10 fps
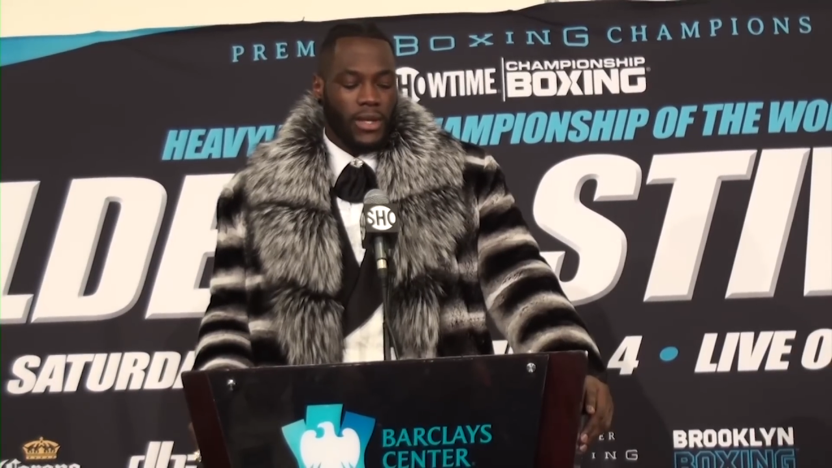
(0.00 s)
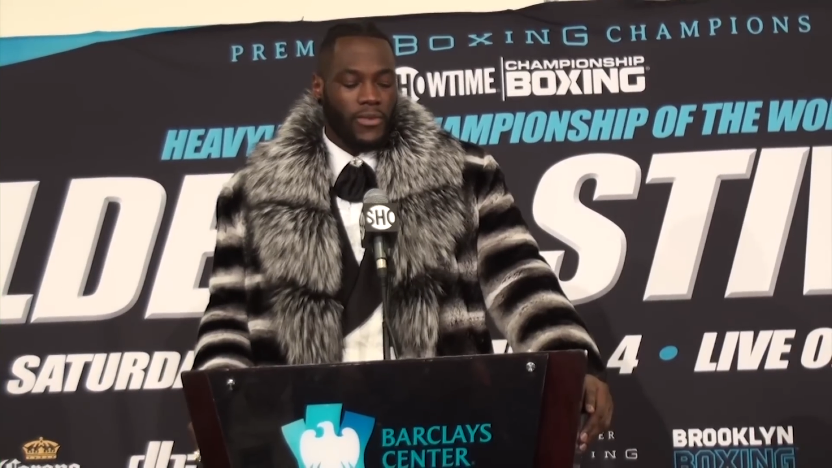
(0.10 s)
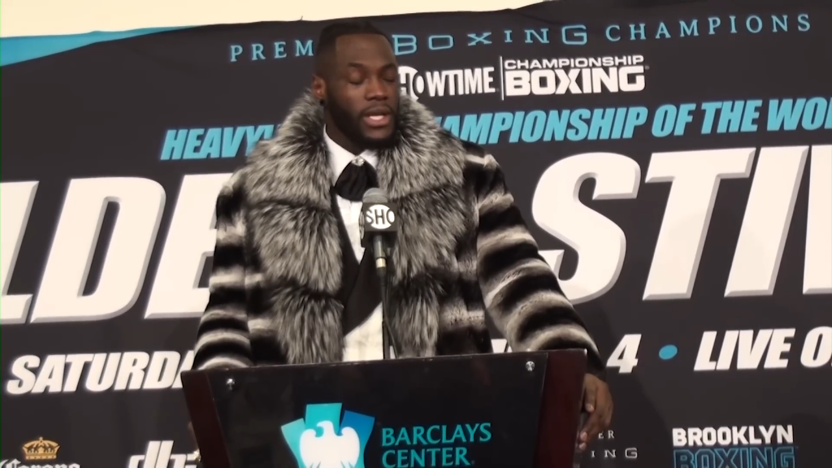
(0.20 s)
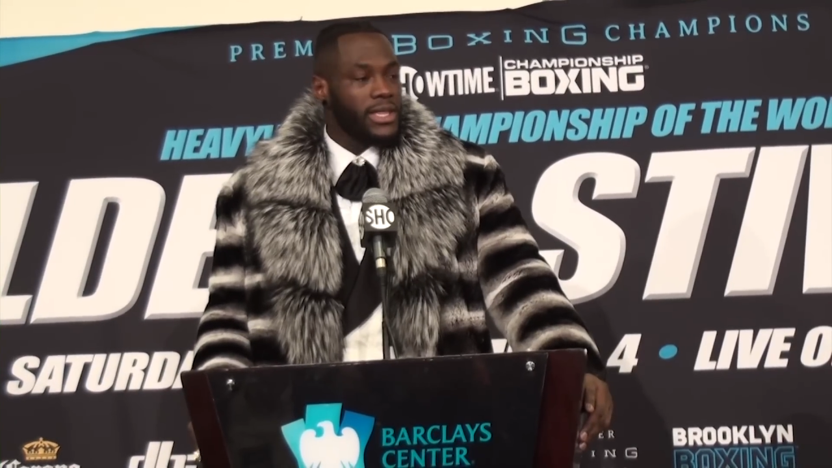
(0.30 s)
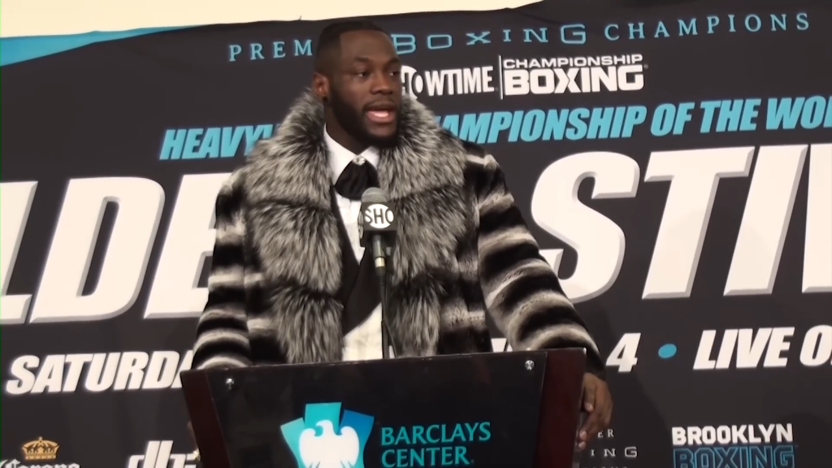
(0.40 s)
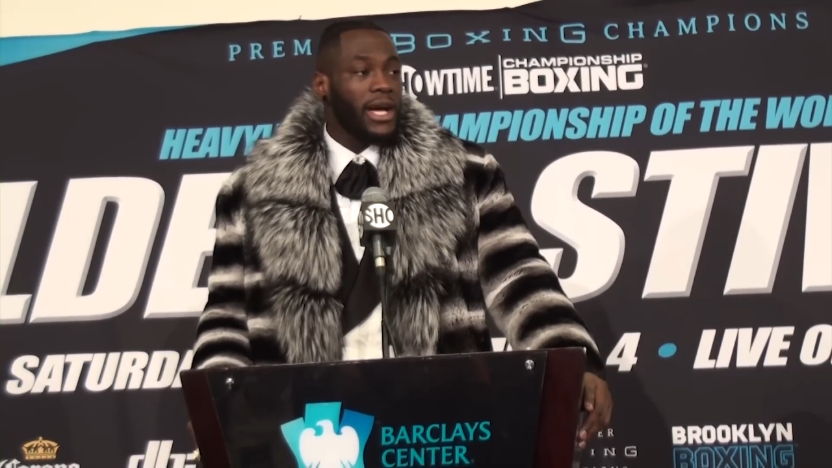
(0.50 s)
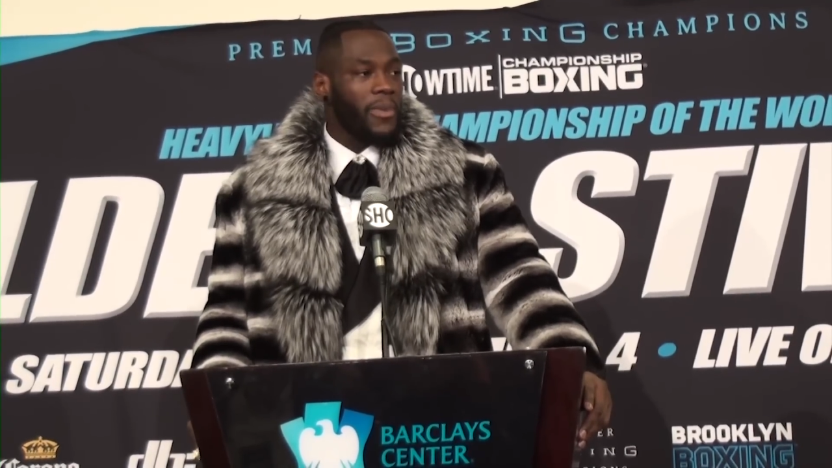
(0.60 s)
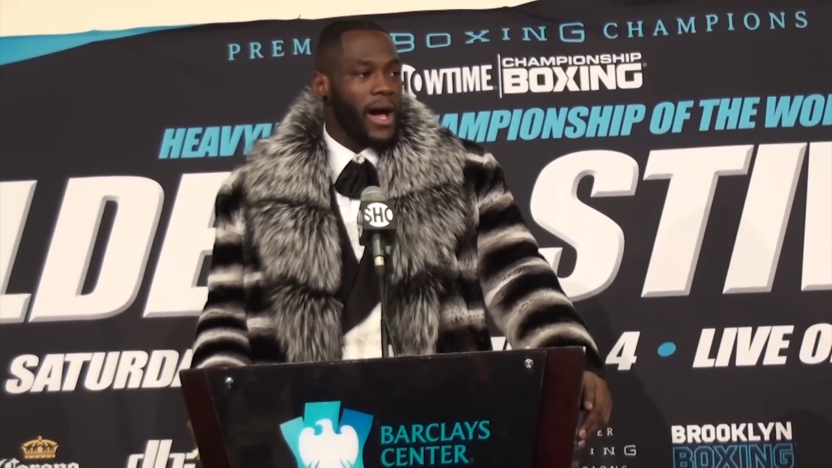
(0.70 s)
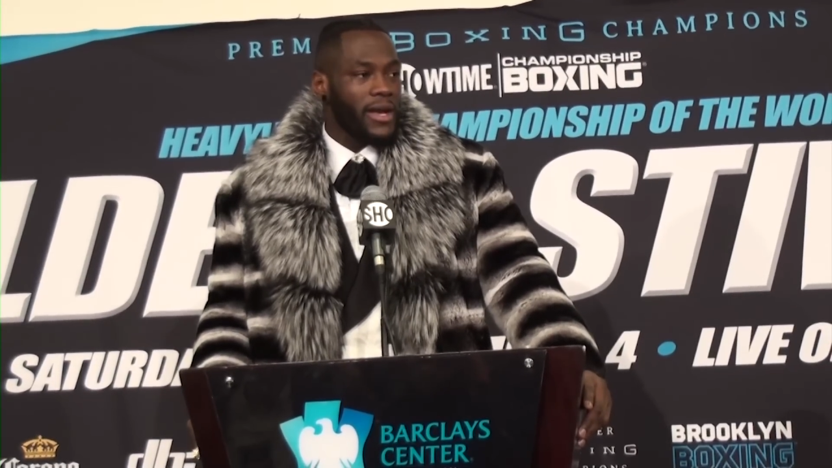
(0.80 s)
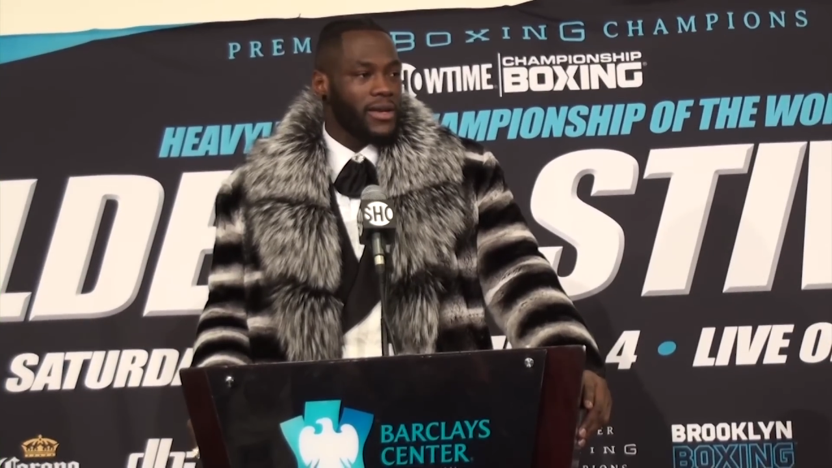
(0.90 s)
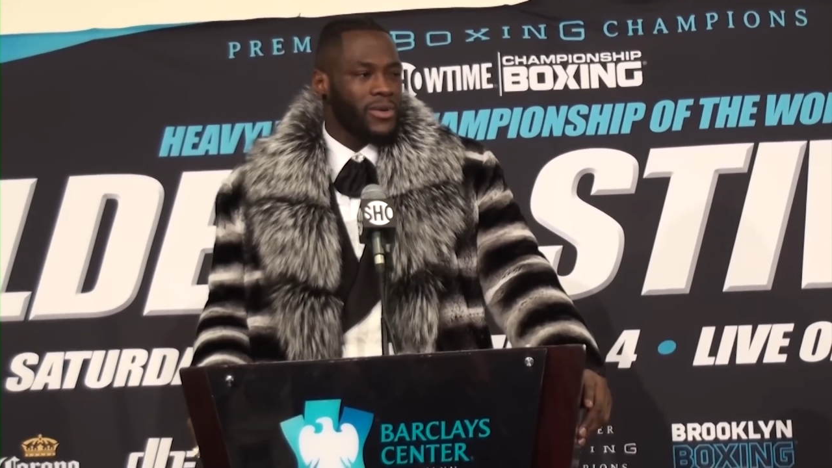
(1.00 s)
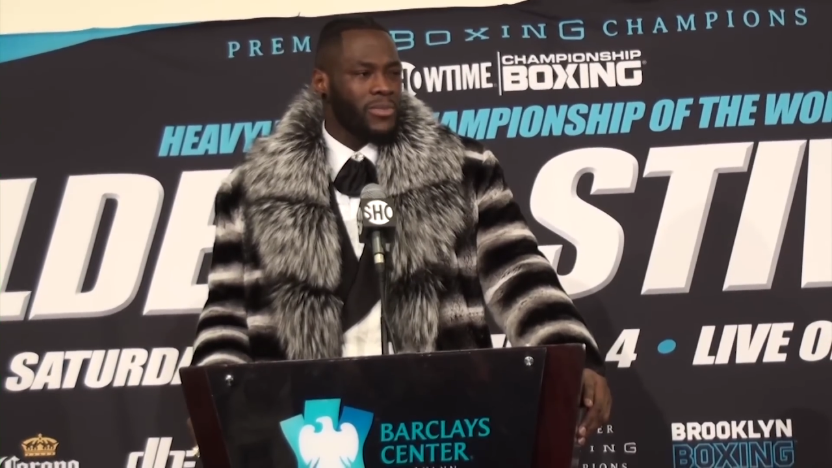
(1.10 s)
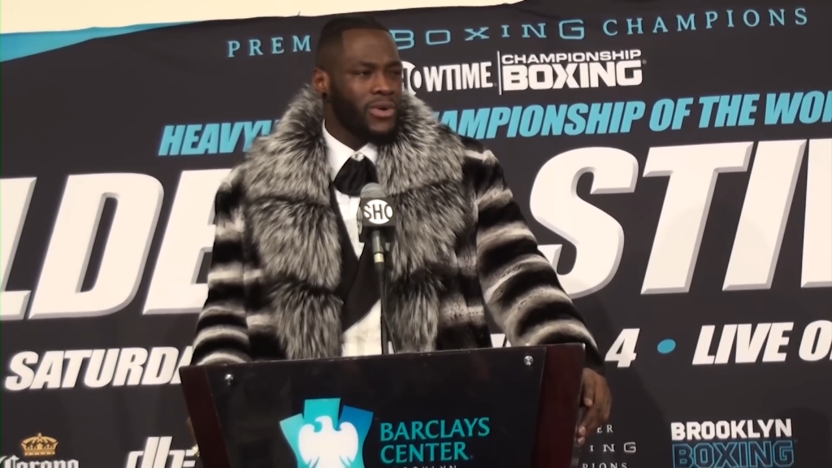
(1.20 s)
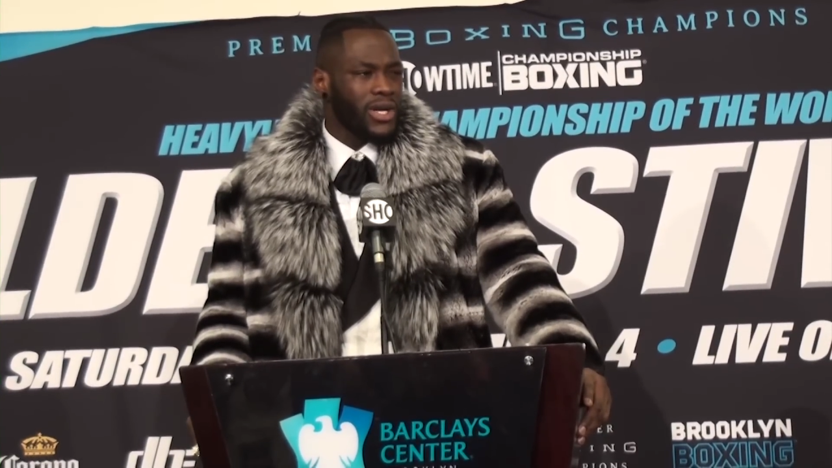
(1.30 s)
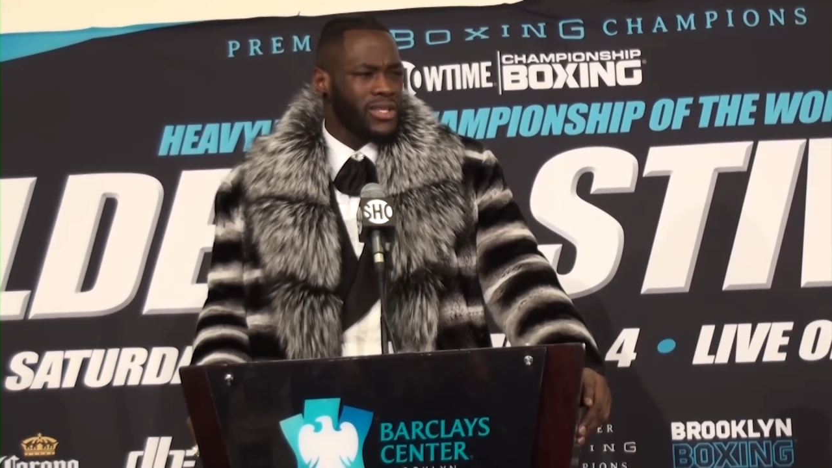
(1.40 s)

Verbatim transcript: really think about it no more.